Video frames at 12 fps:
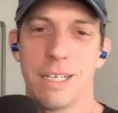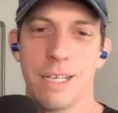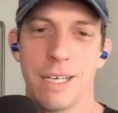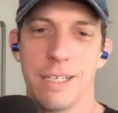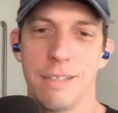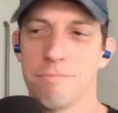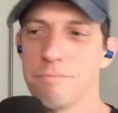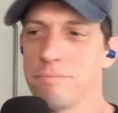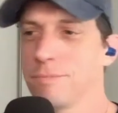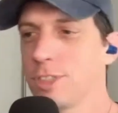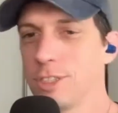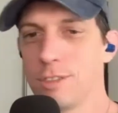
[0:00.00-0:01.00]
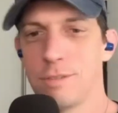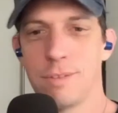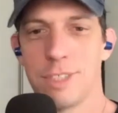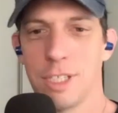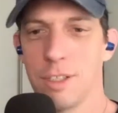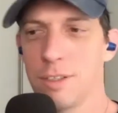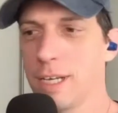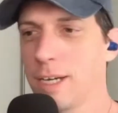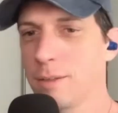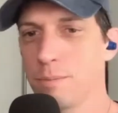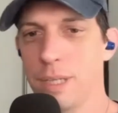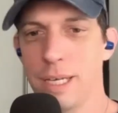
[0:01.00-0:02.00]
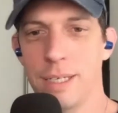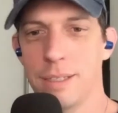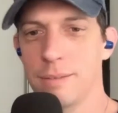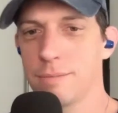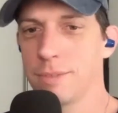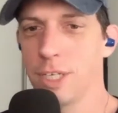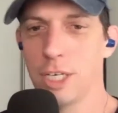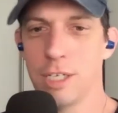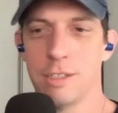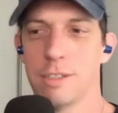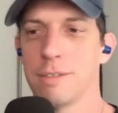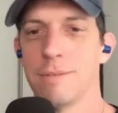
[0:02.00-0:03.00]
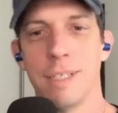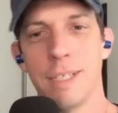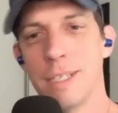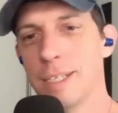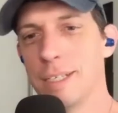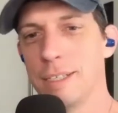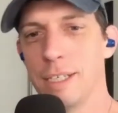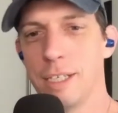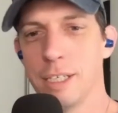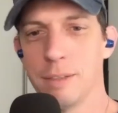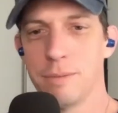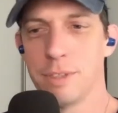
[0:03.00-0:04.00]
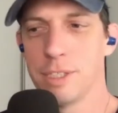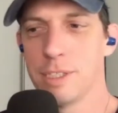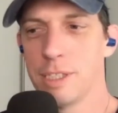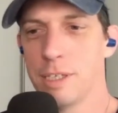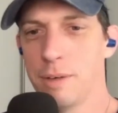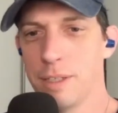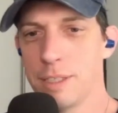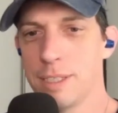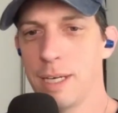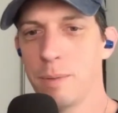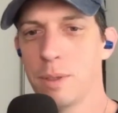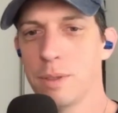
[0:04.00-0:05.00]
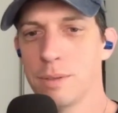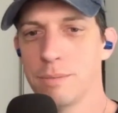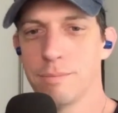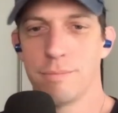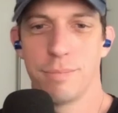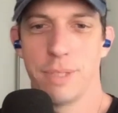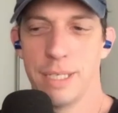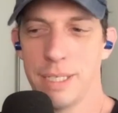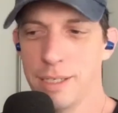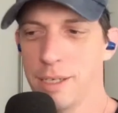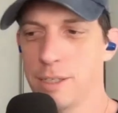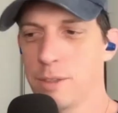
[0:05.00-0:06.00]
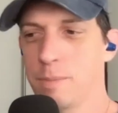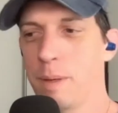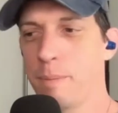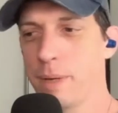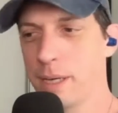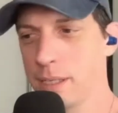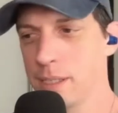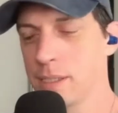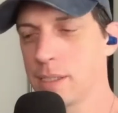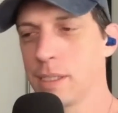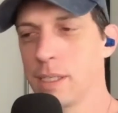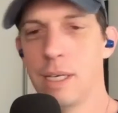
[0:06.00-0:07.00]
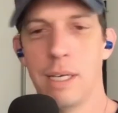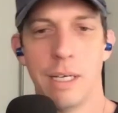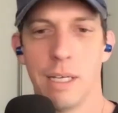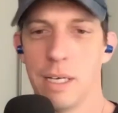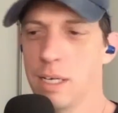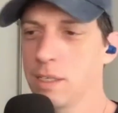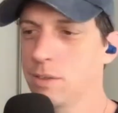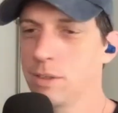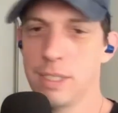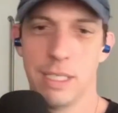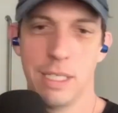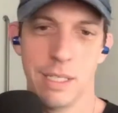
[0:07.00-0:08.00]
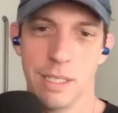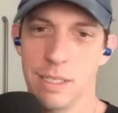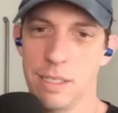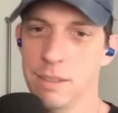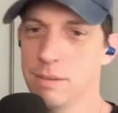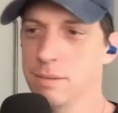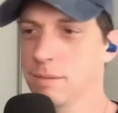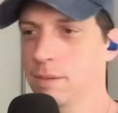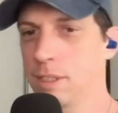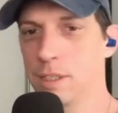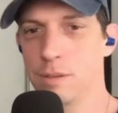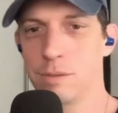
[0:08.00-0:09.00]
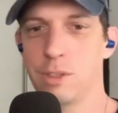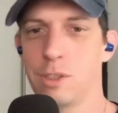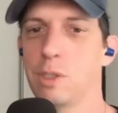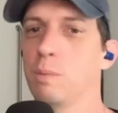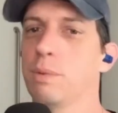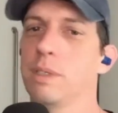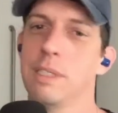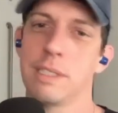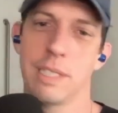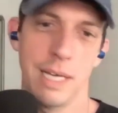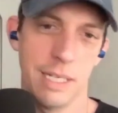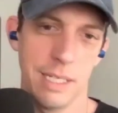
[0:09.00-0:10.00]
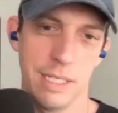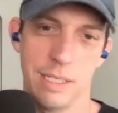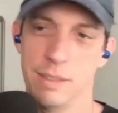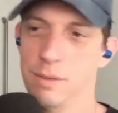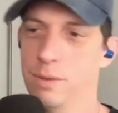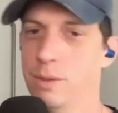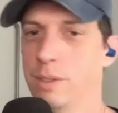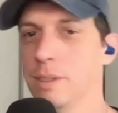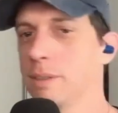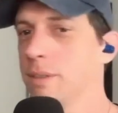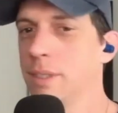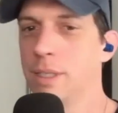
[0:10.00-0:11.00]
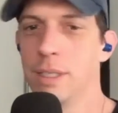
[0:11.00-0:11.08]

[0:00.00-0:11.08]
at night, just chilling out, playing cards, you know, just sitting around the table, playing cards with my parents, not doing anything, you know, super exciting or